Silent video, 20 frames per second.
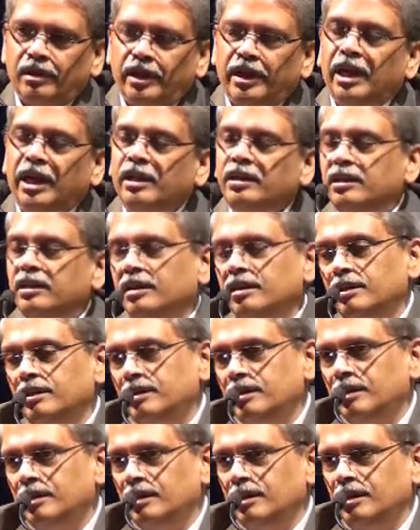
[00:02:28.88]
Again,
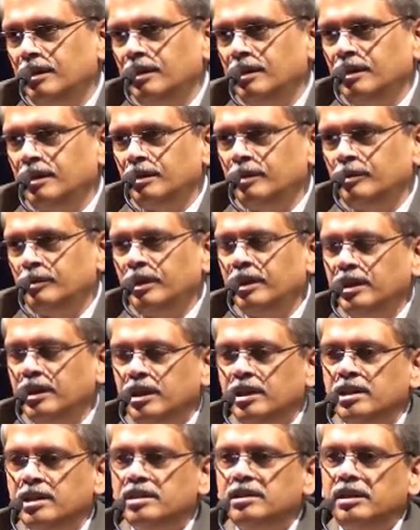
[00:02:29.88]
during the
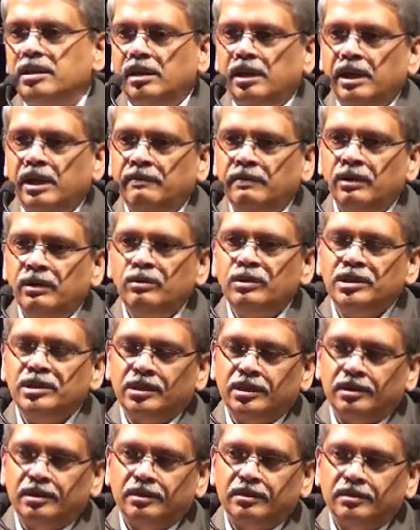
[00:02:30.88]
Industrial
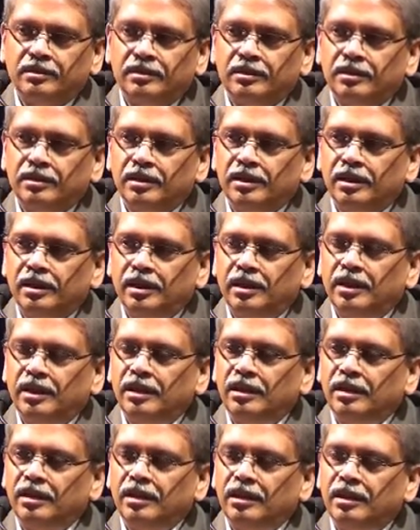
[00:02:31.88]
Revolution, in
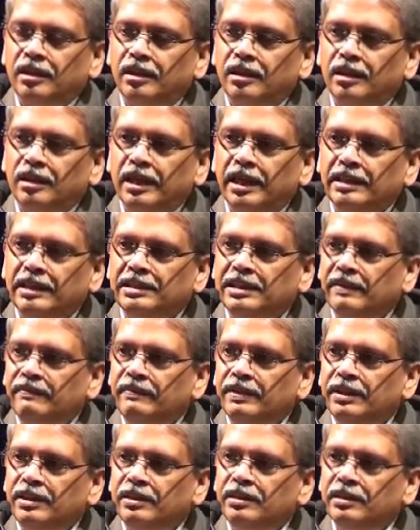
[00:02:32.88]
the late
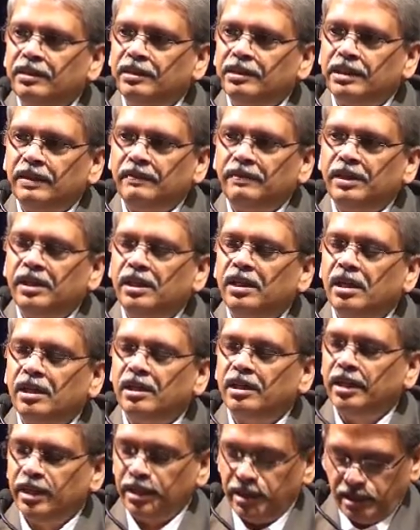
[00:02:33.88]

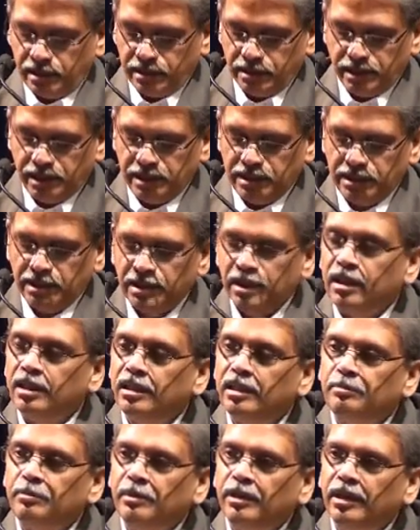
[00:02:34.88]
1700,
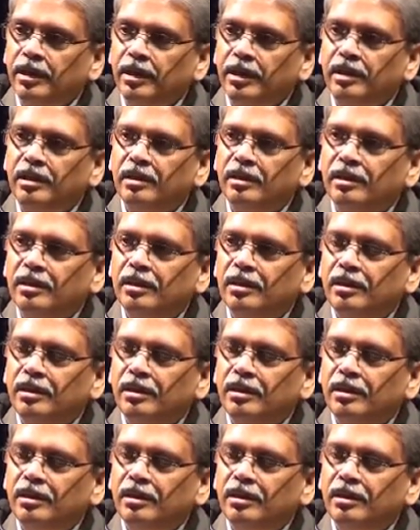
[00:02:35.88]
1800 period,